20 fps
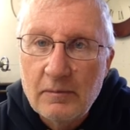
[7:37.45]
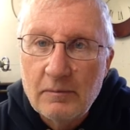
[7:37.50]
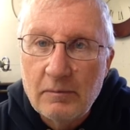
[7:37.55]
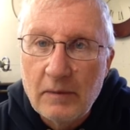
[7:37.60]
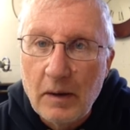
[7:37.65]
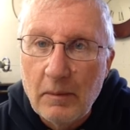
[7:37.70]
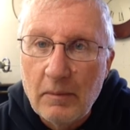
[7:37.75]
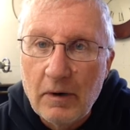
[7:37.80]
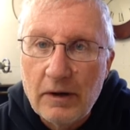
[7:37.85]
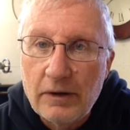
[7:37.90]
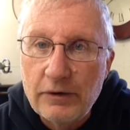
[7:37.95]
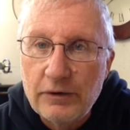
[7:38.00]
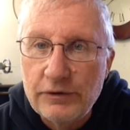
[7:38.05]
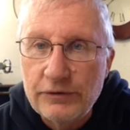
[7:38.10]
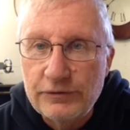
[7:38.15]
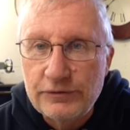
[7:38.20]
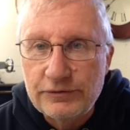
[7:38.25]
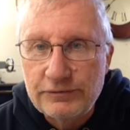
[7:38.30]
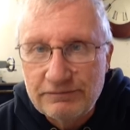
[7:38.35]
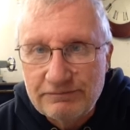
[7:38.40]
My
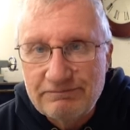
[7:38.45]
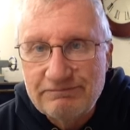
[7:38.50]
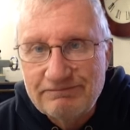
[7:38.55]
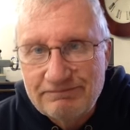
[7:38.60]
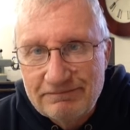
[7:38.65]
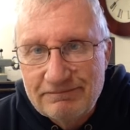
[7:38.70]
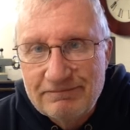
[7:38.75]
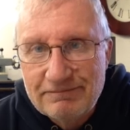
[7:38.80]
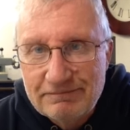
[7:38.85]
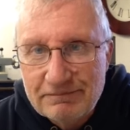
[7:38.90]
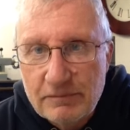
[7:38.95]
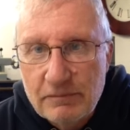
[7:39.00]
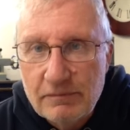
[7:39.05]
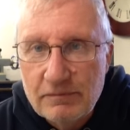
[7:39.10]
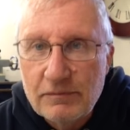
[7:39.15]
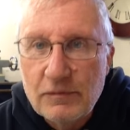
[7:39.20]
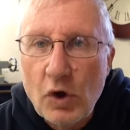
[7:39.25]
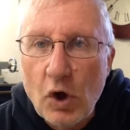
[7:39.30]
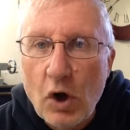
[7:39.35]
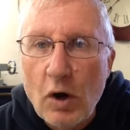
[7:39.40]
mother's
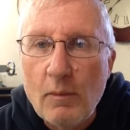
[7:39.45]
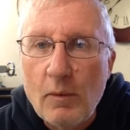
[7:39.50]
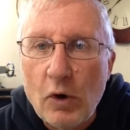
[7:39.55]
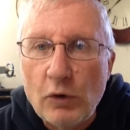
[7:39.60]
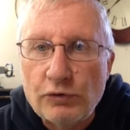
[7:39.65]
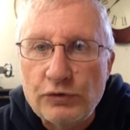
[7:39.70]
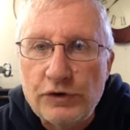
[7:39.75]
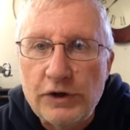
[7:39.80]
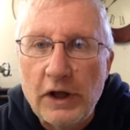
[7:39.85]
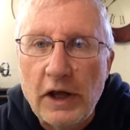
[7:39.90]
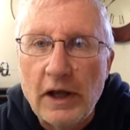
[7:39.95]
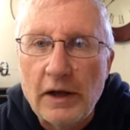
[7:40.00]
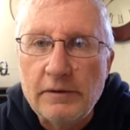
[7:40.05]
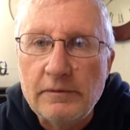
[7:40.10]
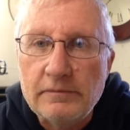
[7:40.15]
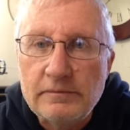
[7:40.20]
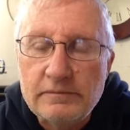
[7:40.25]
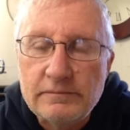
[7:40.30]
almost dead.